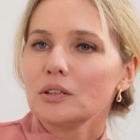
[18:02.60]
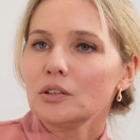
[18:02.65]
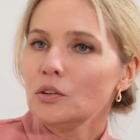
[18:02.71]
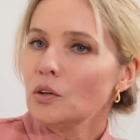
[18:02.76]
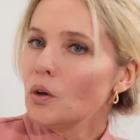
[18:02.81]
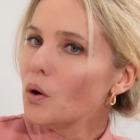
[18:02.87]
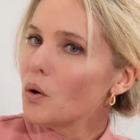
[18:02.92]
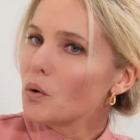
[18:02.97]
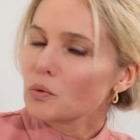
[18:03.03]

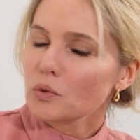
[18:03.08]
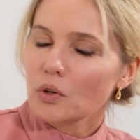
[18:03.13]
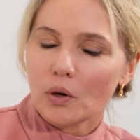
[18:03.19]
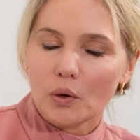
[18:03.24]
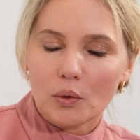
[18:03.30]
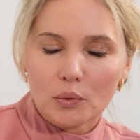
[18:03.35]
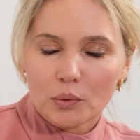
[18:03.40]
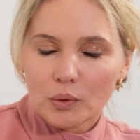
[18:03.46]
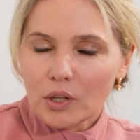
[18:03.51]

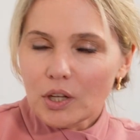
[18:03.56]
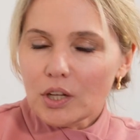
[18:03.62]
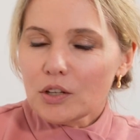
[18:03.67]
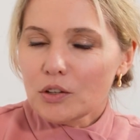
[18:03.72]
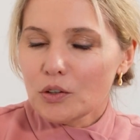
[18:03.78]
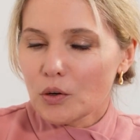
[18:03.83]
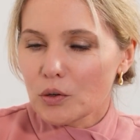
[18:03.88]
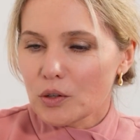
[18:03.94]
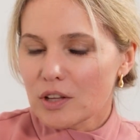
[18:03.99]
No,
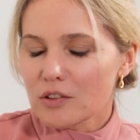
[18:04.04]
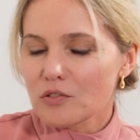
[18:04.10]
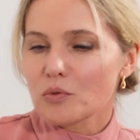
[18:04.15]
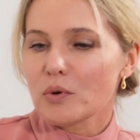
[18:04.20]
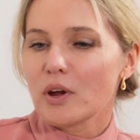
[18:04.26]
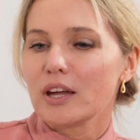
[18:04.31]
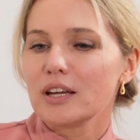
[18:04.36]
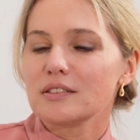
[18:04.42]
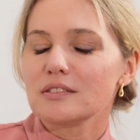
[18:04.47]
that's
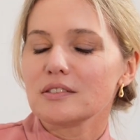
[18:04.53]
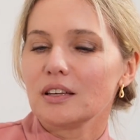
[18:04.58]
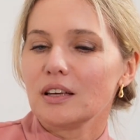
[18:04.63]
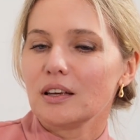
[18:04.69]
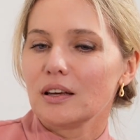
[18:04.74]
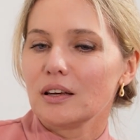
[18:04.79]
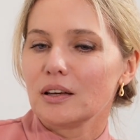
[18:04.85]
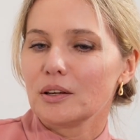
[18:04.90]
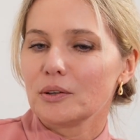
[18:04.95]
right.
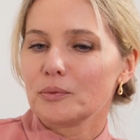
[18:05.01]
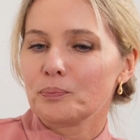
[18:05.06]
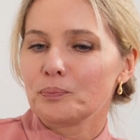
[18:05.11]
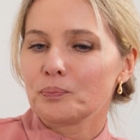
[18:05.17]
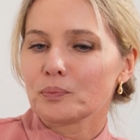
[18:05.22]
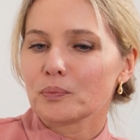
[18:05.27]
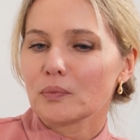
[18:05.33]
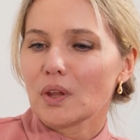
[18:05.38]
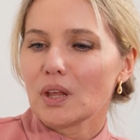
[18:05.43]

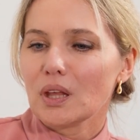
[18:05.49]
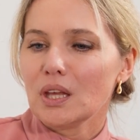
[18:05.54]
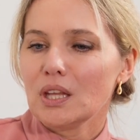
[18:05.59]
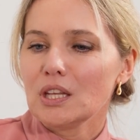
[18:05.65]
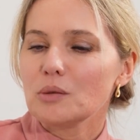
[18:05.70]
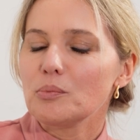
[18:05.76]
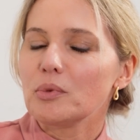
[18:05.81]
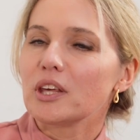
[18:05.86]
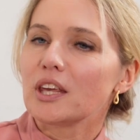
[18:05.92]

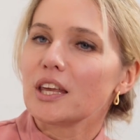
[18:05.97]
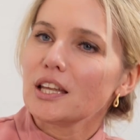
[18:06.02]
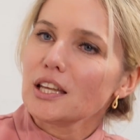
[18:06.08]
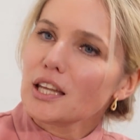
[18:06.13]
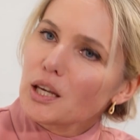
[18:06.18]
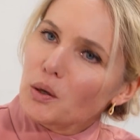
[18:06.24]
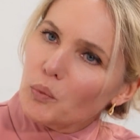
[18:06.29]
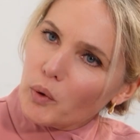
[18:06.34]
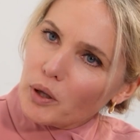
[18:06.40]
In the
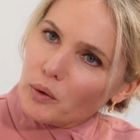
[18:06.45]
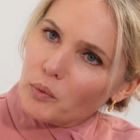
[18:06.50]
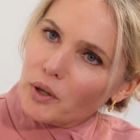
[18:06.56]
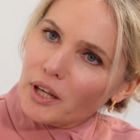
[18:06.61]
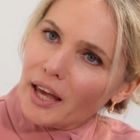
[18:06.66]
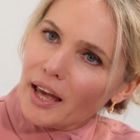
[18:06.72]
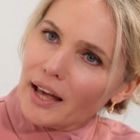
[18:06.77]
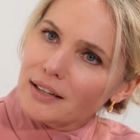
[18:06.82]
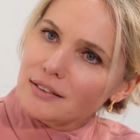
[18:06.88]
beginning, when
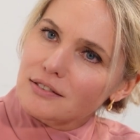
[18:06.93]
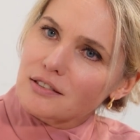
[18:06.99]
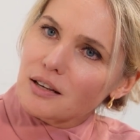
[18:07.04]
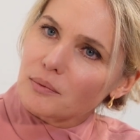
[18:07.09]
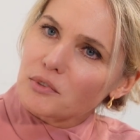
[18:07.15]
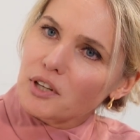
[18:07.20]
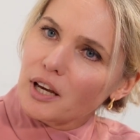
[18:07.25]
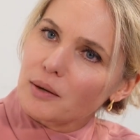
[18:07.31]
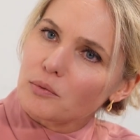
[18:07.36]
we had
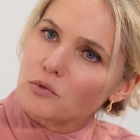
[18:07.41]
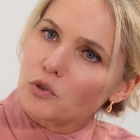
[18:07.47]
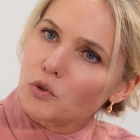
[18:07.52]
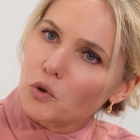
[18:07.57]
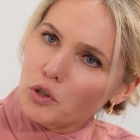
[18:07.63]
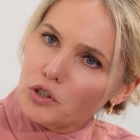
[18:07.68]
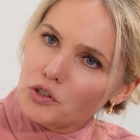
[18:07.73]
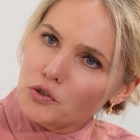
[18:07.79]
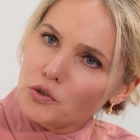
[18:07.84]
sometimes
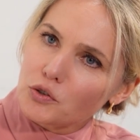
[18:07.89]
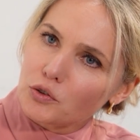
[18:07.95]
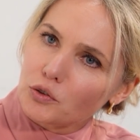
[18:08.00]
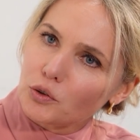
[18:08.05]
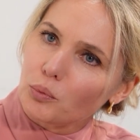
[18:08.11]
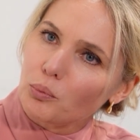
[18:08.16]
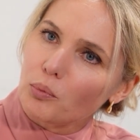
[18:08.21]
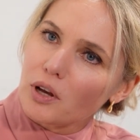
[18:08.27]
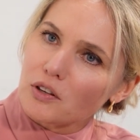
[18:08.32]

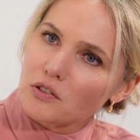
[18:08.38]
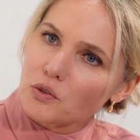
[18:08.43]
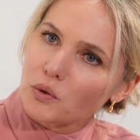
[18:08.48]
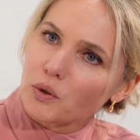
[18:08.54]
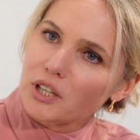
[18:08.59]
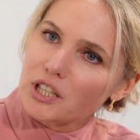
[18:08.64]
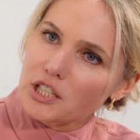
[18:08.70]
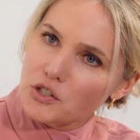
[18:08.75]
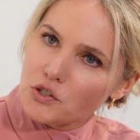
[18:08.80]
longitudinal
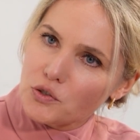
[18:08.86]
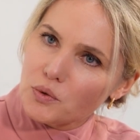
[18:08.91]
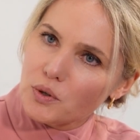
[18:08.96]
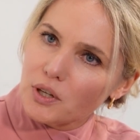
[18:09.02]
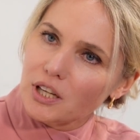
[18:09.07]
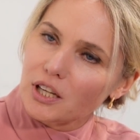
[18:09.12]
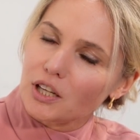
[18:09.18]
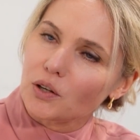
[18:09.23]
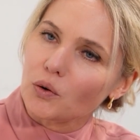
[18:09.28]
muscle
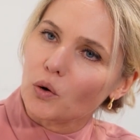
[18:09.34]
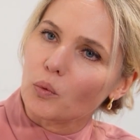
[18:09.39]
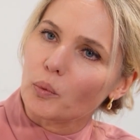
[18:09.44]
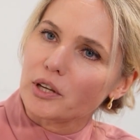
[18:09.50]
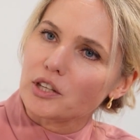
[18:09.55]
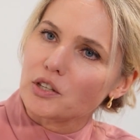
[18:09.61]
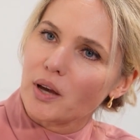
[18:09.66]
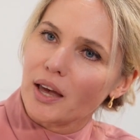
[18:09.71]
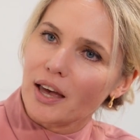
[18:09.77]
injury, or
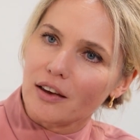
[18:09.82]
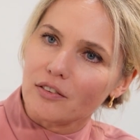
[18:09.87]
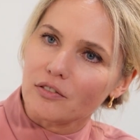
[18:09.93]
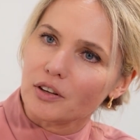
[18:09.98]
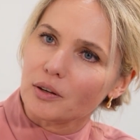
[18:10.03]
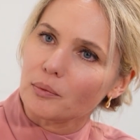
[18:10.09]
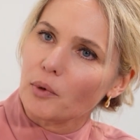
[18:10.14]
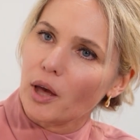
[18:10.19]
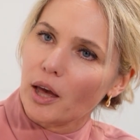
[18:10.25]
when you
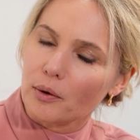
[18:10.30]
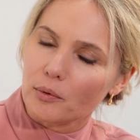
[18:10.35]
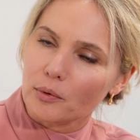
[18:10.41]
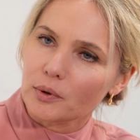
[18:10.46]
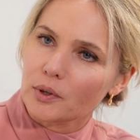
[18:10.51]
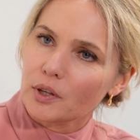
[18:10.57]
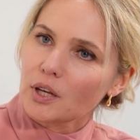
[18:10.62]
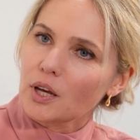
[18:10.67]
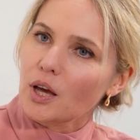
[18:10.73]
have
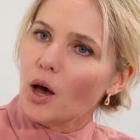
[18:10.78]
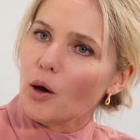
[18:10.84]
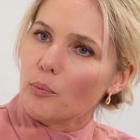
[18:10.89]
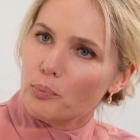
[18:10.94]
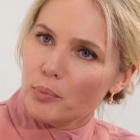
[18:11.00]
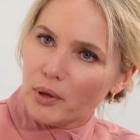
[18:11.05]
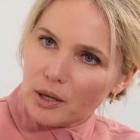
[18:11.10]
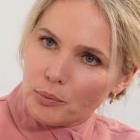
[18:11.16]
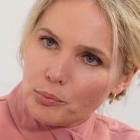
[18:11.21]
a
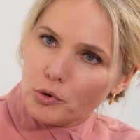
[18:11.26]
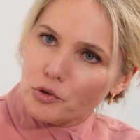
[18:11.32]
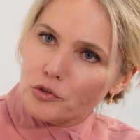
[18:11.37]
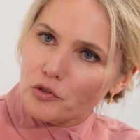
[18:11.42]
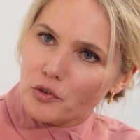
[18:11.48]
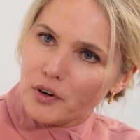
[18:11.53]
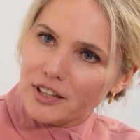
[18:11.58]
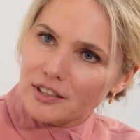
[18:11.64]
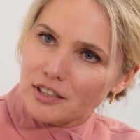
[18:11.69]
big
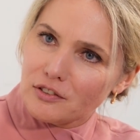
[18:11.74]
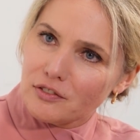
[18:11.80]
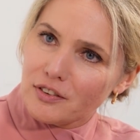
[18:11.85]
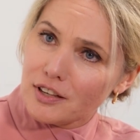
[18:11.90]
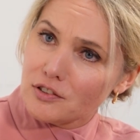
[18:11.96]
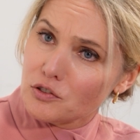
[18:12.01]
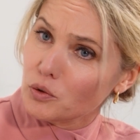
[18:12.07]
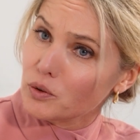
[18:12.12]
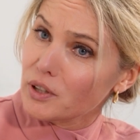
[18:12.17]
perforating
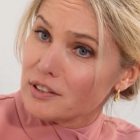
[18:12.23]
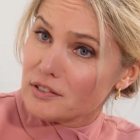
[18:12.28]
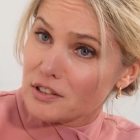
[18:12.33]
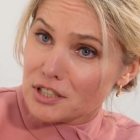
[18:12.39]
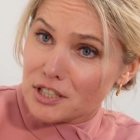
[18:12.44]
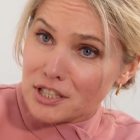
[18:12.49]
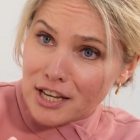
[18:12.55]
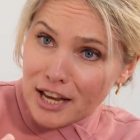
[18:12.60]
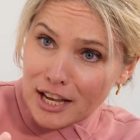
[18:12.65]
vessel, there's
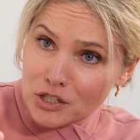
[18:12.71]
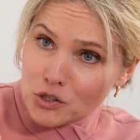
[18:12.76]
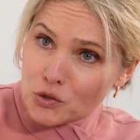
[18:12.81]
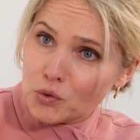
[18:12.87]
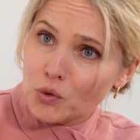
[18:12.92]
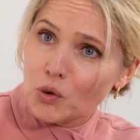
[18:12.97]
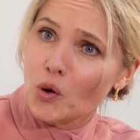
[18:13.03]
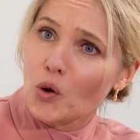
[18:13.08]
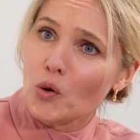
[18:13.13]
a
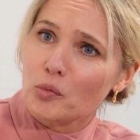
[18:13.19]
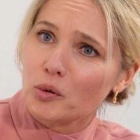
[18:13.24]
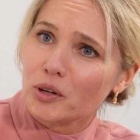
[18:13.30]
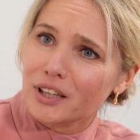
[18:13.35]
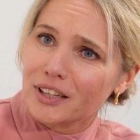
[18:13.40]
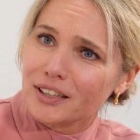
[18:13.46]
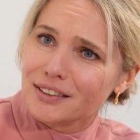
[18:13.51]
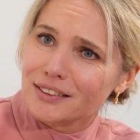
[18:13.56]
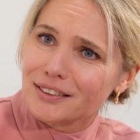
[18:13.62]
natural
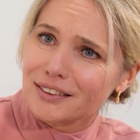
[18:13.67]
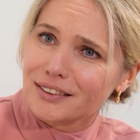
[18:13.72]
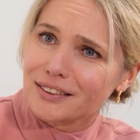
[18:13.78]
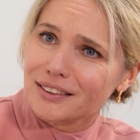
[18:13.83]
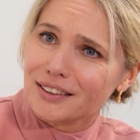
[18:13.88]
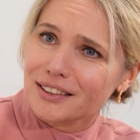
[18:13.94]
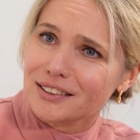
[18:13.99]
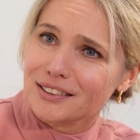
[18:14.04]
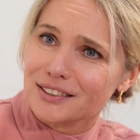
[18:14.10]
opening in
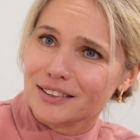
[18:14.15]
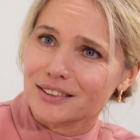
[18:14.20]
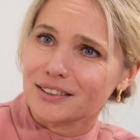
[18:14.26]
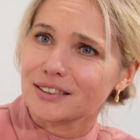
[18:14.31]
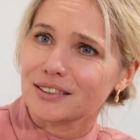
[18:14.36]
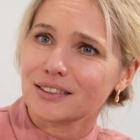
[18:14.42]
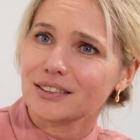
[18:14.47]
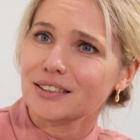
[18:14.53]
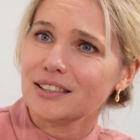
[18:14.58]

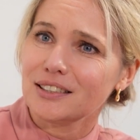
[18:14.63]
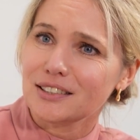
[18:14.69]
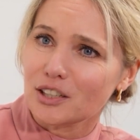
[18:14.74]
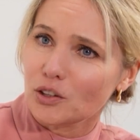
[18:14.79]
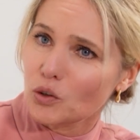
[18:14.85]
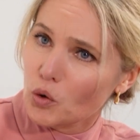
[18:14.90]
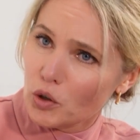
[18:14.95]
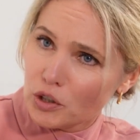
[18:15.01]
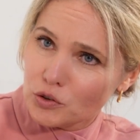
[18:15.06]

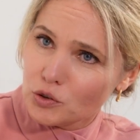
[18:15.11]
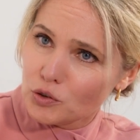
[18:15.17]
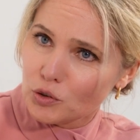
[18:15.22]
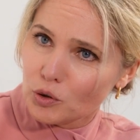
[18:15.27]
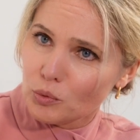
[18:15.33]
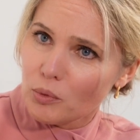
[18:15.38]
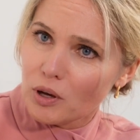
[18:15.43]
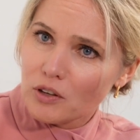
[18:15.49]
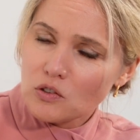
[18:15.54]
the
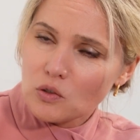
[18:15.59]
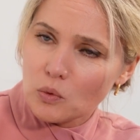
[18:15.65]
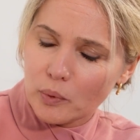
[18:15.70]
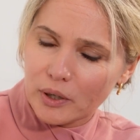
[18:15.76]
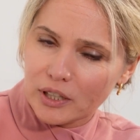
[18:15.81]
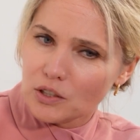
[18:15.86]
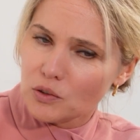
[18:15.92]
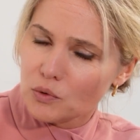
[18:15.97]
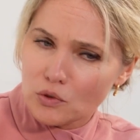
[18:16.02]
longitudinal muscle
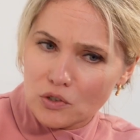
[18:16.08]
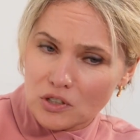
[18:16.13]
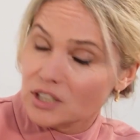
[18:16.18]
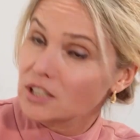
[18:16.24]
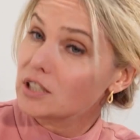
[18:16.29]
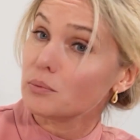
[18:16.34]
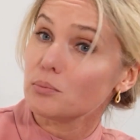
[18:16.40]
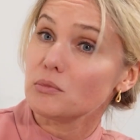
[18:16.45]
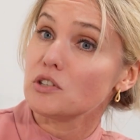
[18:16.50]
where you
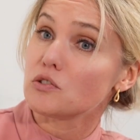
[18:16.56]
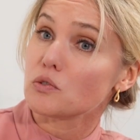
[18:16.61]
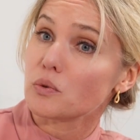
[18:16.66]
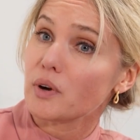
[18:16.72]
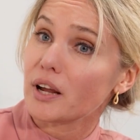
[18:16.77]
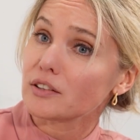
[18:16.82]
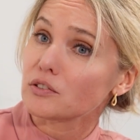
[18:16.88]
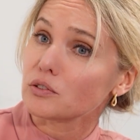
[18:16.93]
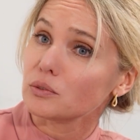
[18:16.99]
see the
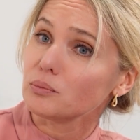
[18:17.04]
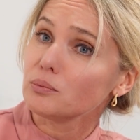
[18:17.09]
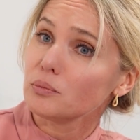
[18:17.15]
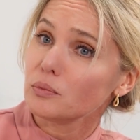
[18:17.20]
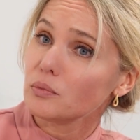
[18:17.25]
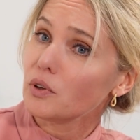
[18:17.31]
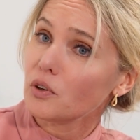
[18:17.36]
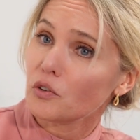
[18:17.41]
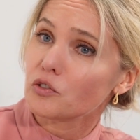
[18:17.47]
mesorectum,
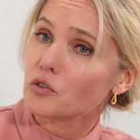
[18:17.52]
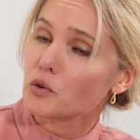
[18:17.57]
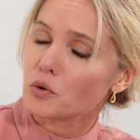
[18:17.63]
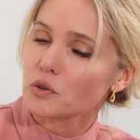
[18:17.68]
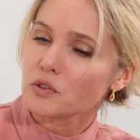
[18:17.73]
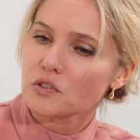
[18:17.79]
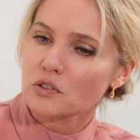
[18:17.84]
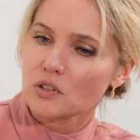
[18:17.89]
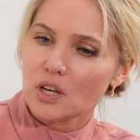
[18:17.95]
of
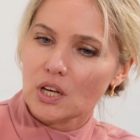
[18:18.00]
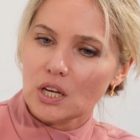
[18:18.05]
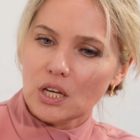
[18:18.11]
course.